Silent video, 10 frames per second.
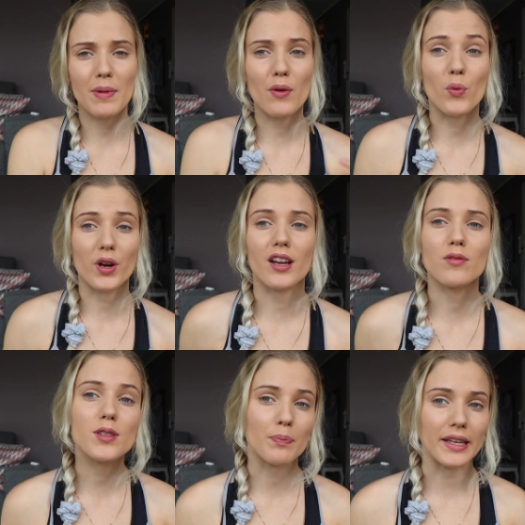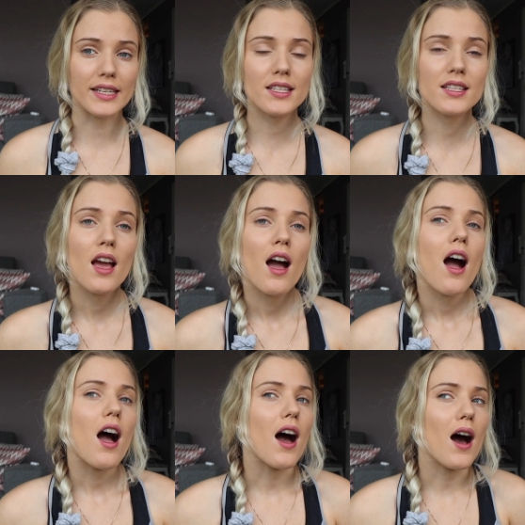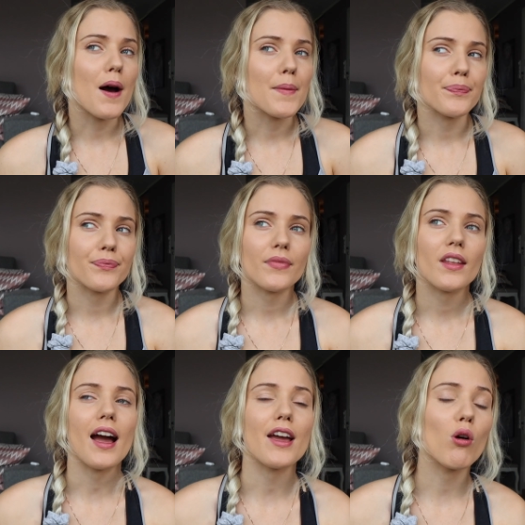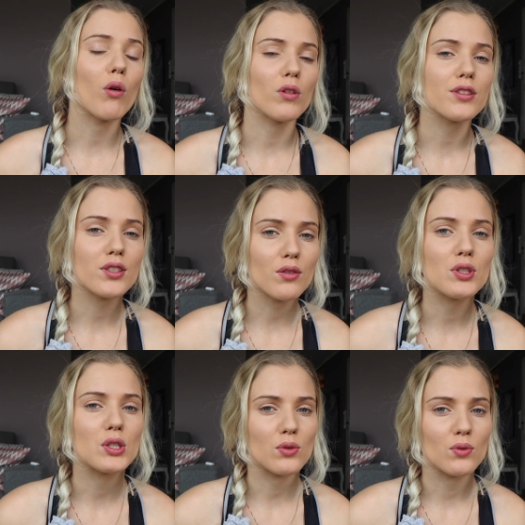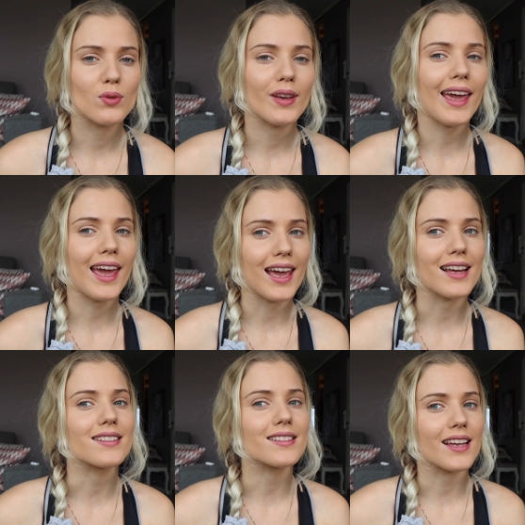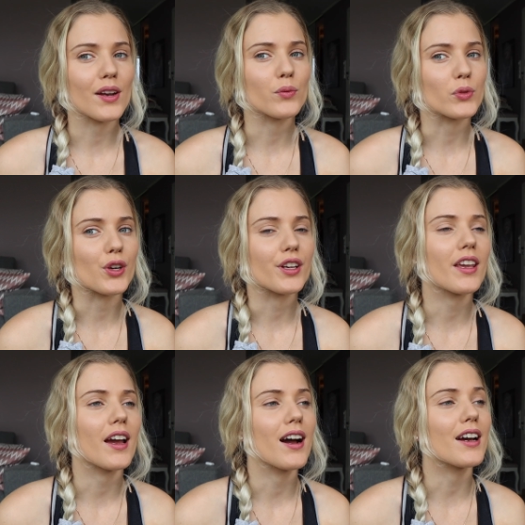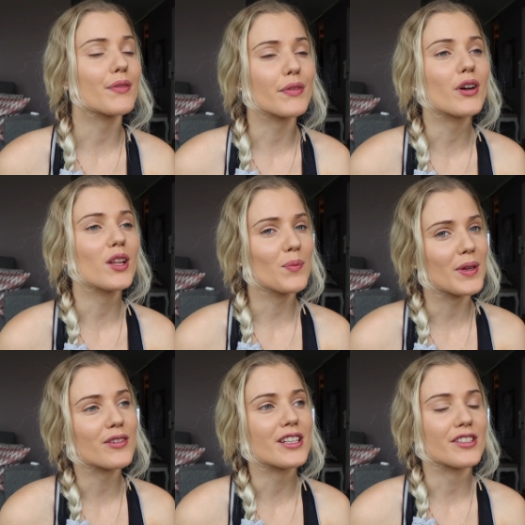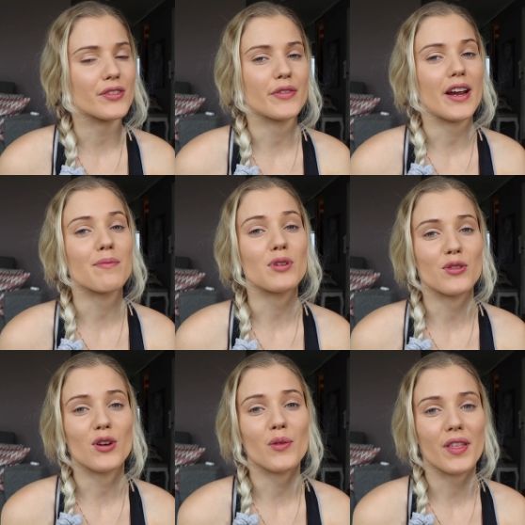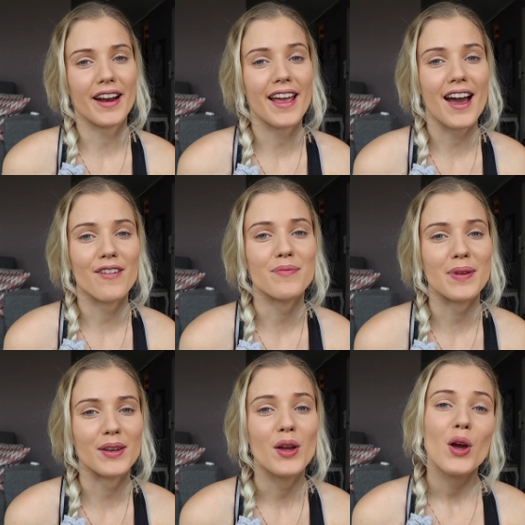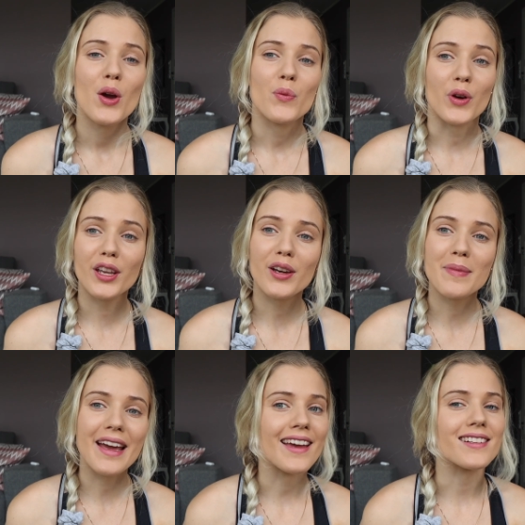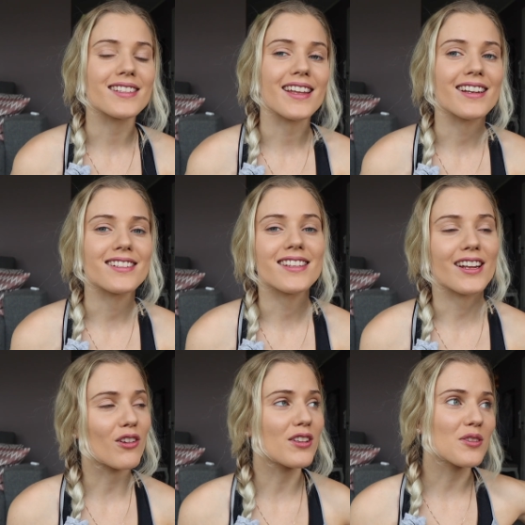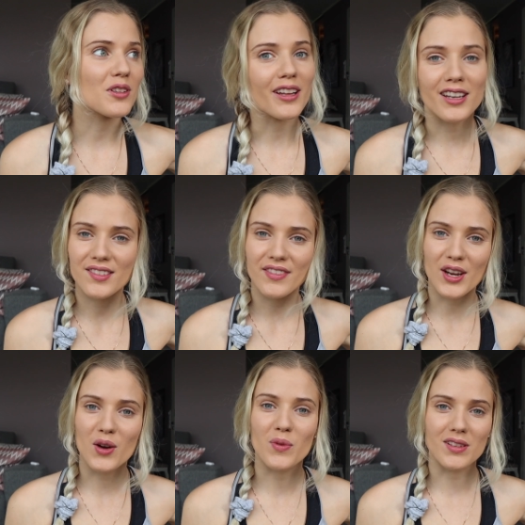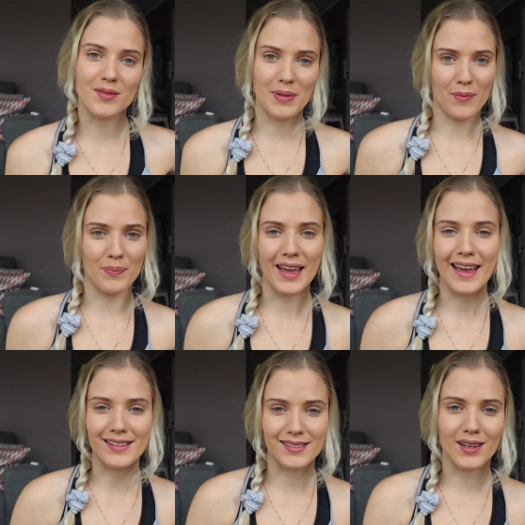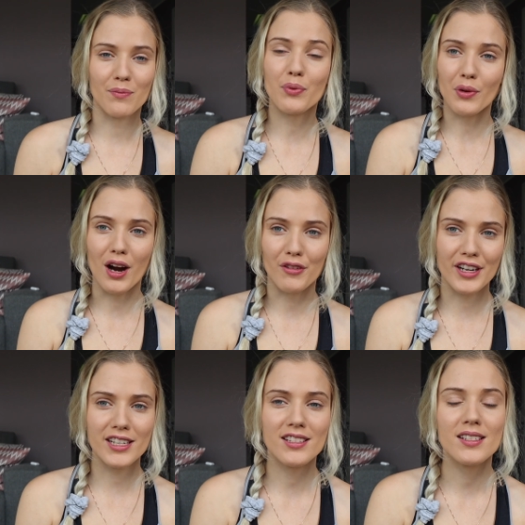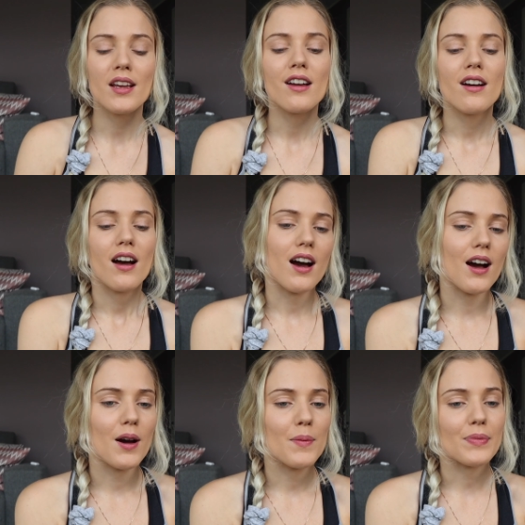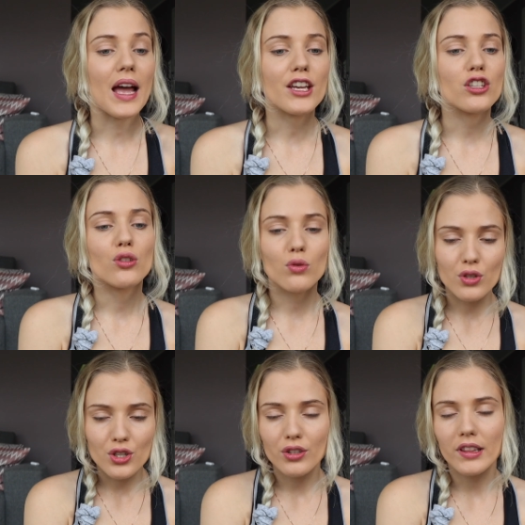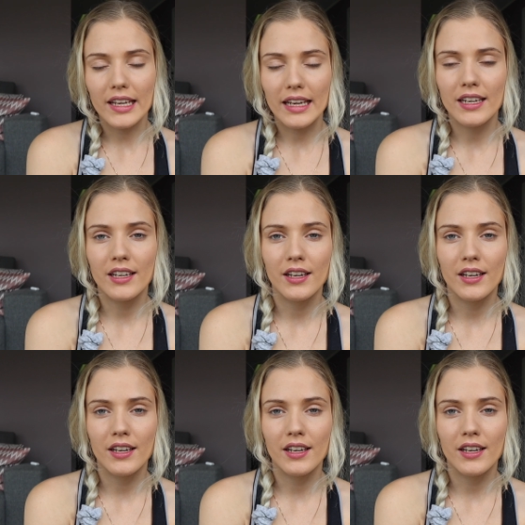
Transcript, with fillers: my workout split. Um, I also do handstand work. Uh, if you follow me on Instagram, you know that I have been working on my handstands and also the last video was about my handstand progress. Um, I usually